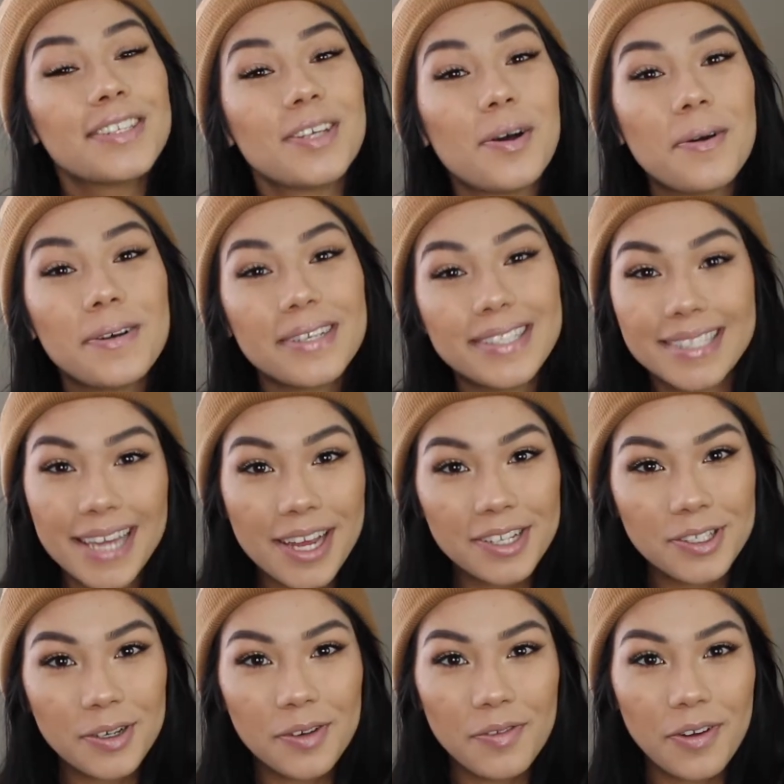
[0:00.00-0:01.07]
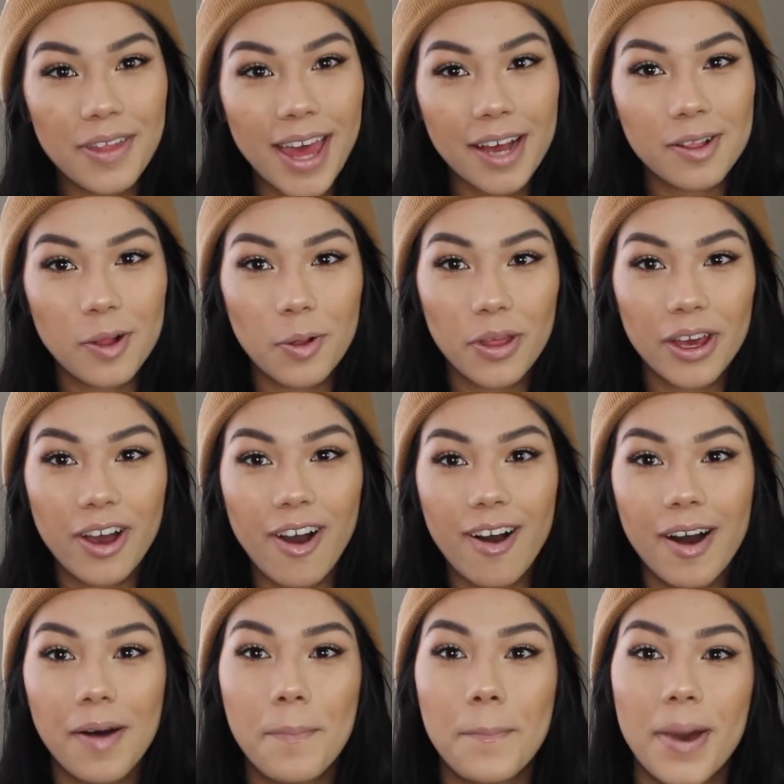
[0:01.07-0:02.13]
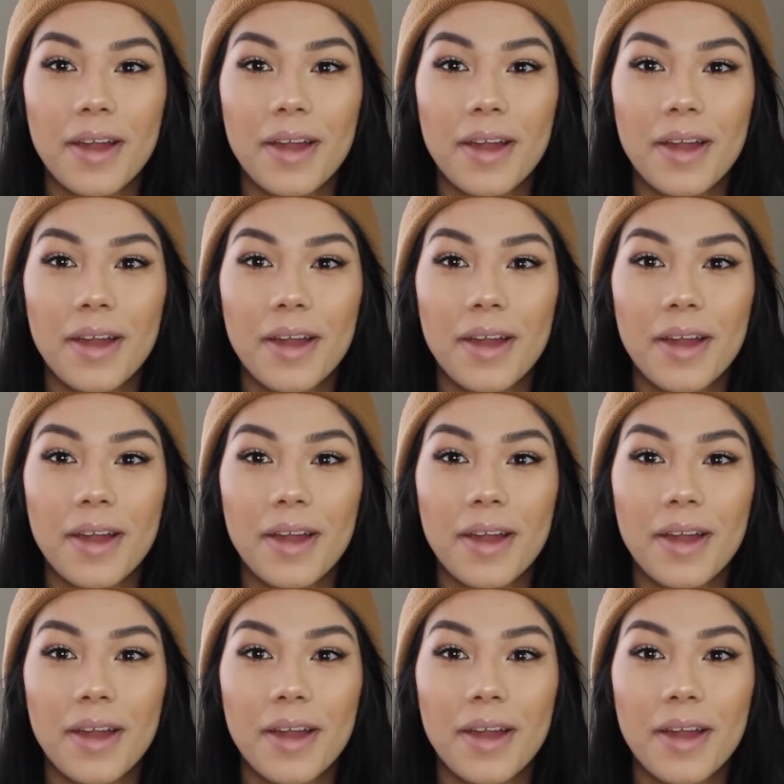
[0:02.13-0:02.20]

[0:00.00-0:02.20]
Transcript: So stay tuned for that clothing haul.